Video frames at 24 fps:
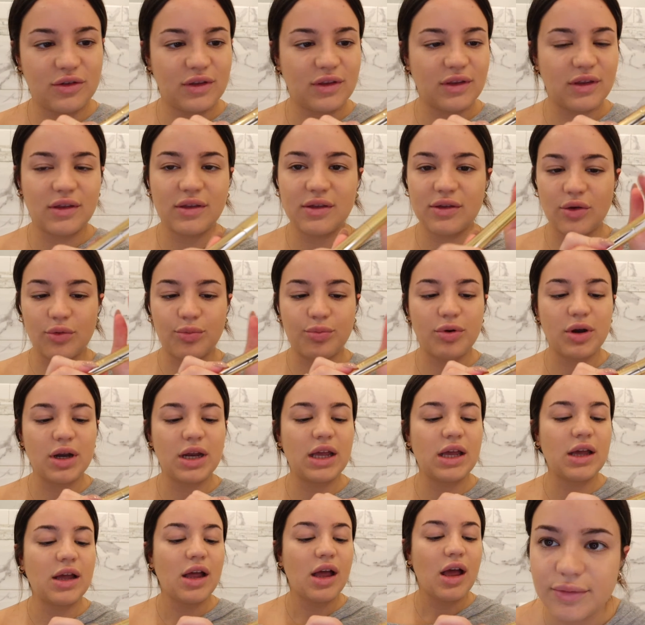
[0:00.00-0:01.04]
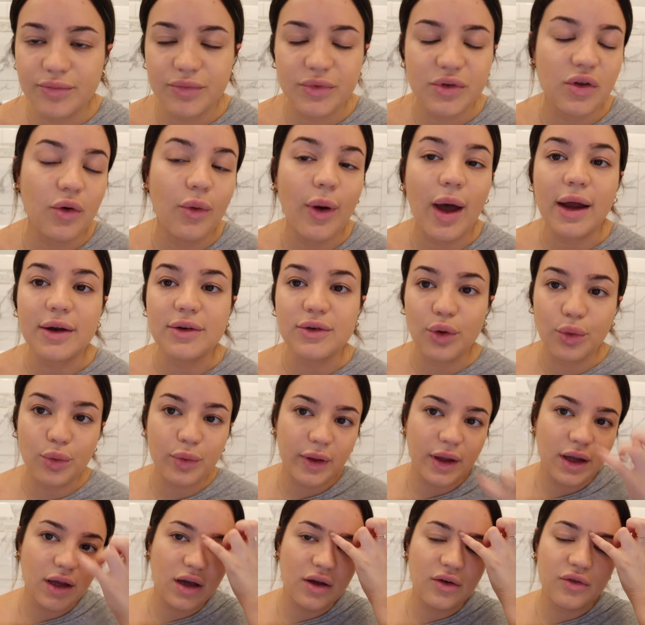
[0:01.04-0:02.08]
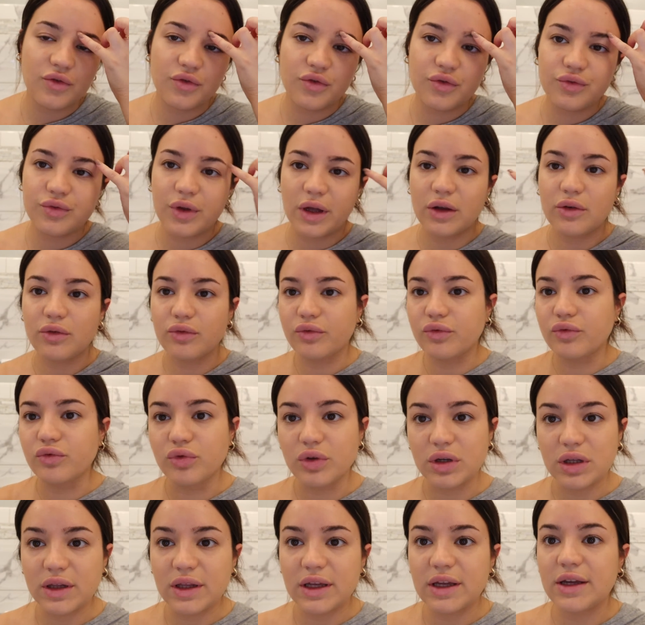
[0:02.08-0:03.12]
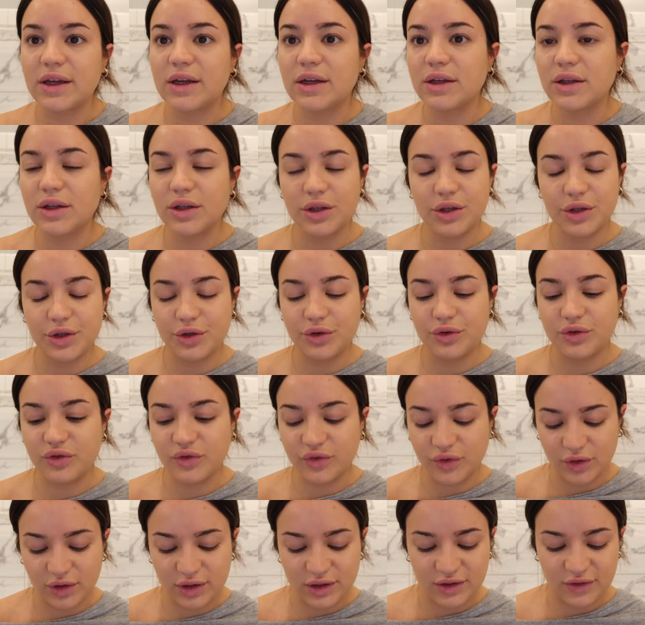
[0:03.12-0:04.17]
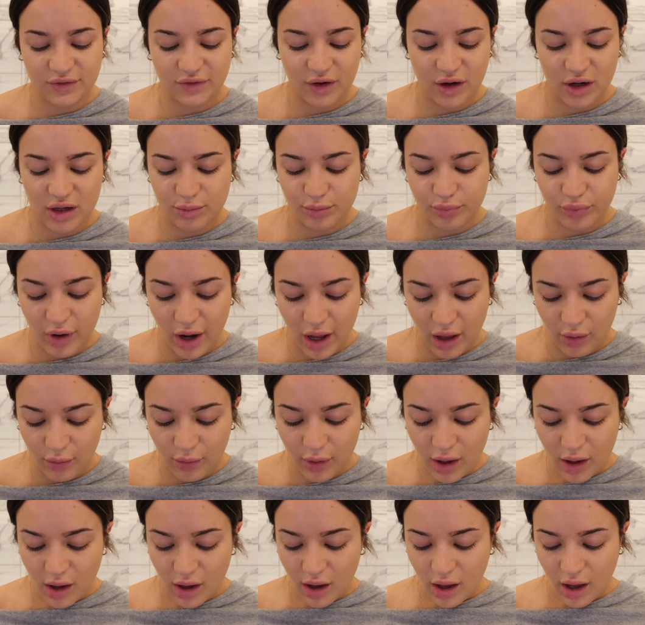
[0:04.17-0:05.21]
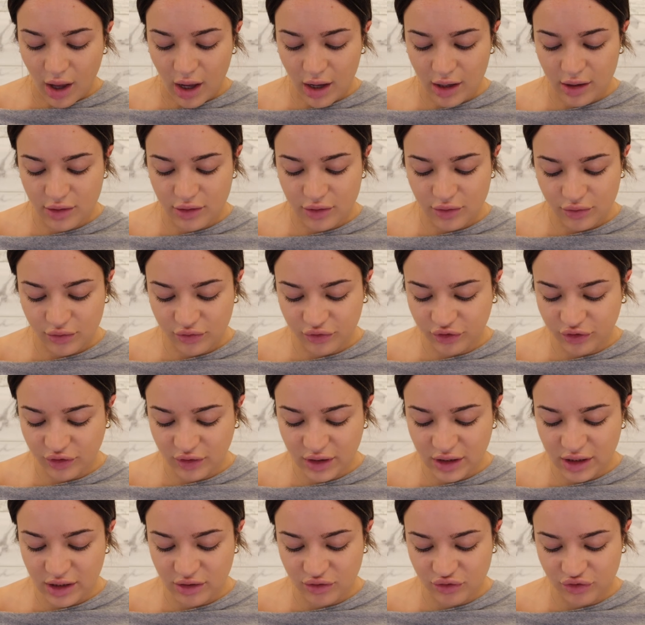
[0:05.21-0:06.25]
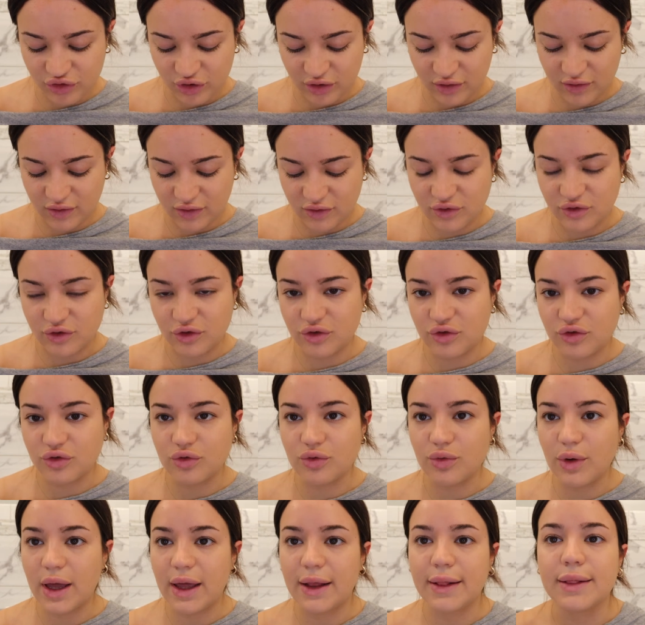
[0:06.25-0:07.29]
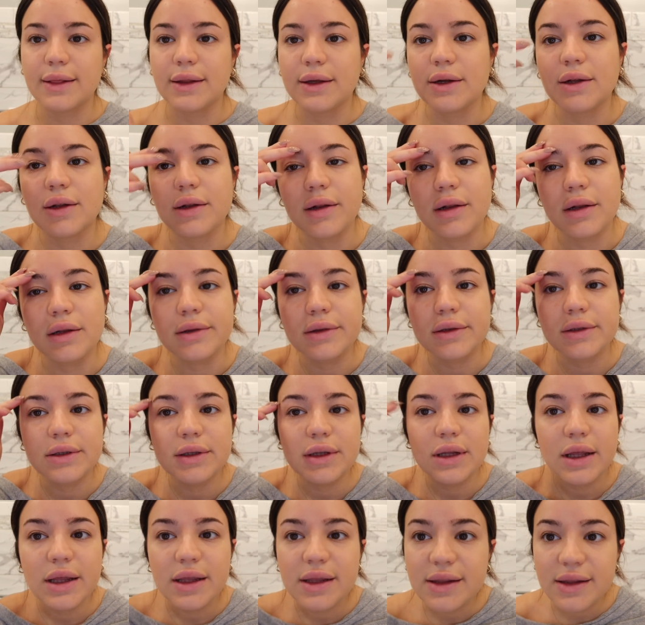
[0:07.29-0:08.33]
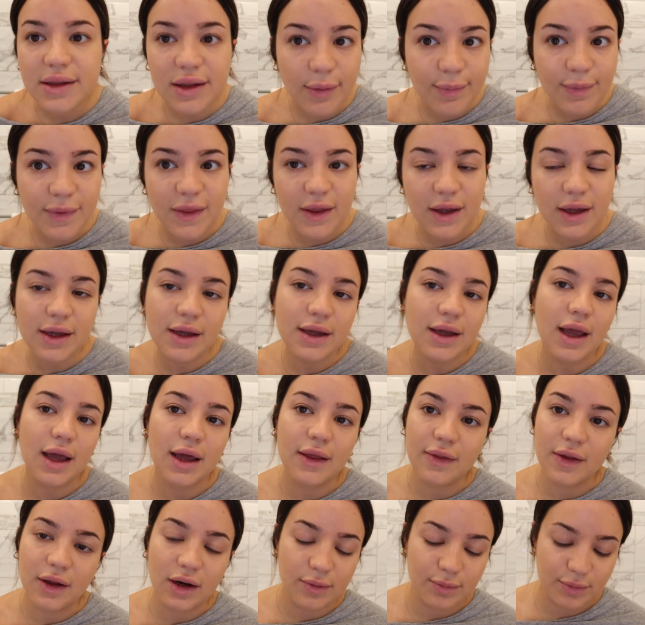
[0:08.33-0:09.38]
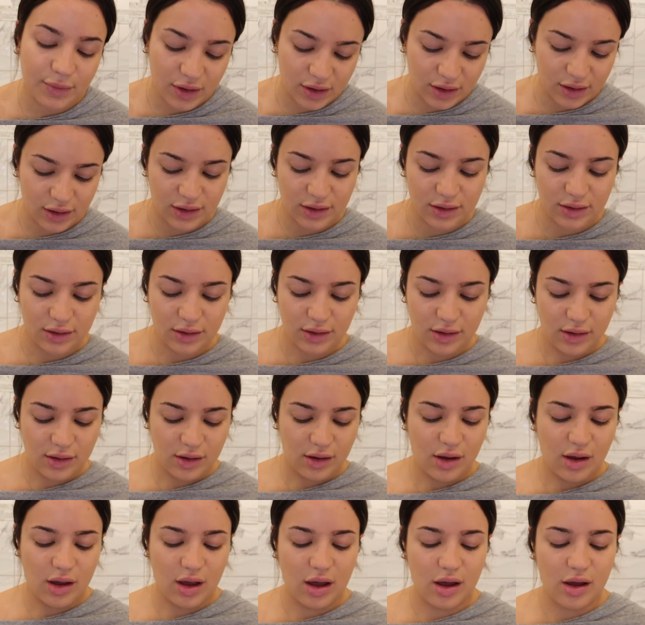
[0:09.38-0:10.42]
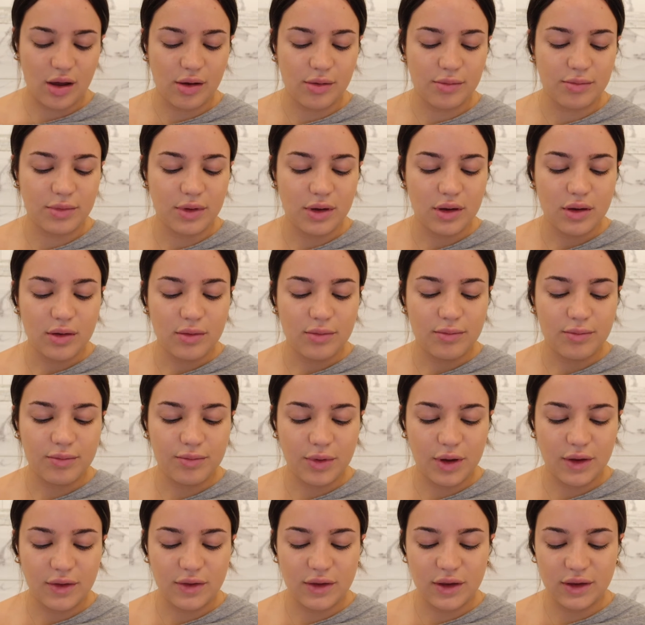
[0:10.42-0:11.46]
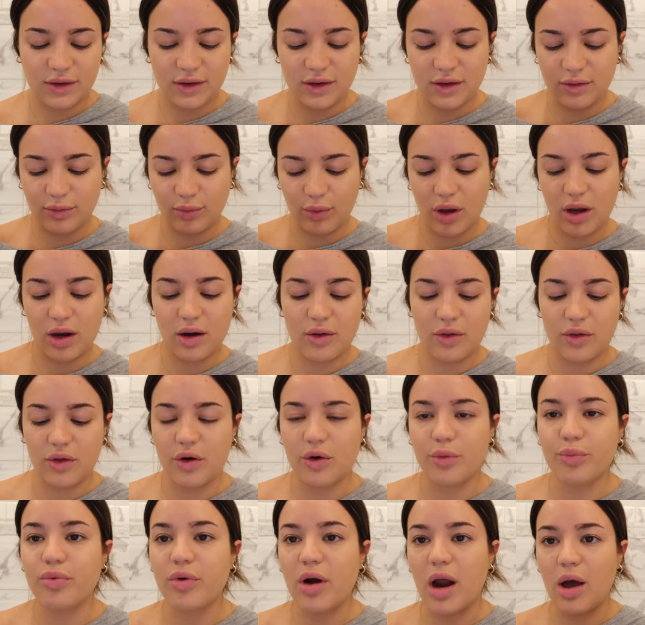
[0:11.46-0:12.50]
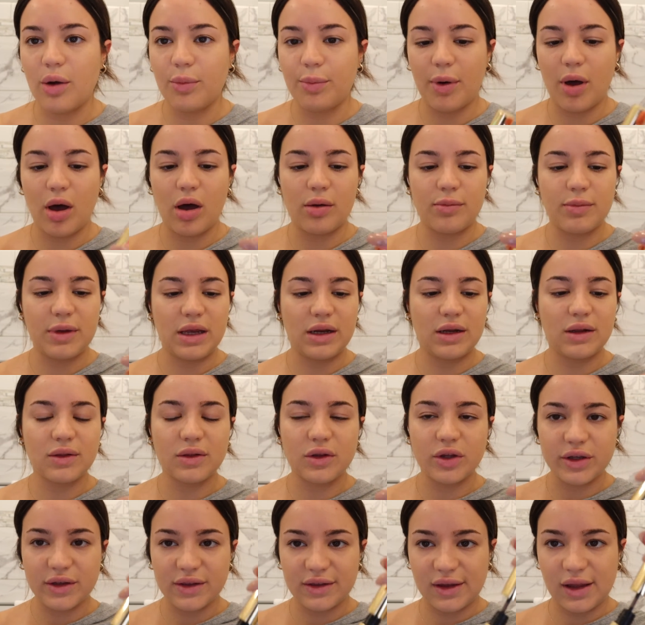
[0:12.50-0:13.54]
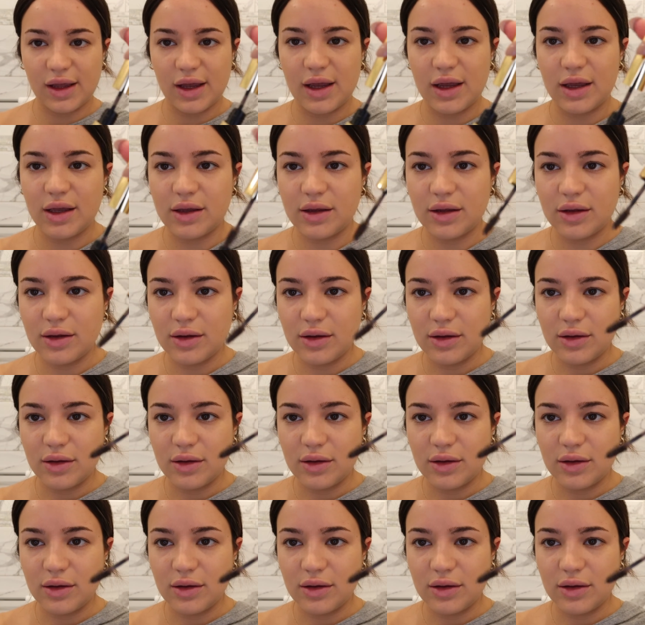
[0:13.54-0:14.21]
This is so pretty. So I don't like a really huge fully defined brow. I usually just do a little something and then I'm good. But this is what their brow pomade looks like.